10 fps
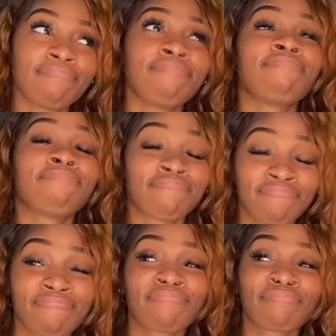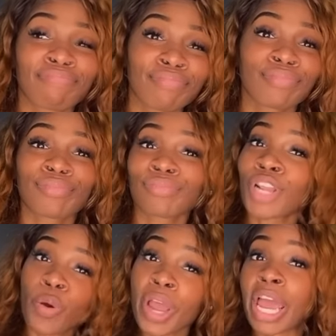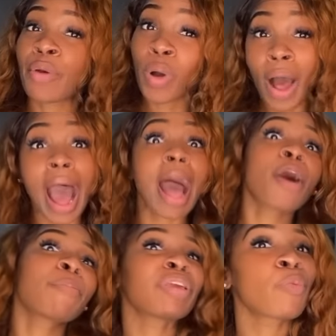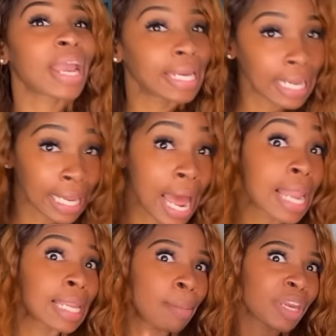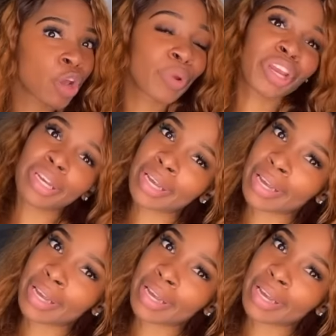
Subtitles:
Mm-hmm. Okay, well, I'll be waiting. Let me know when you're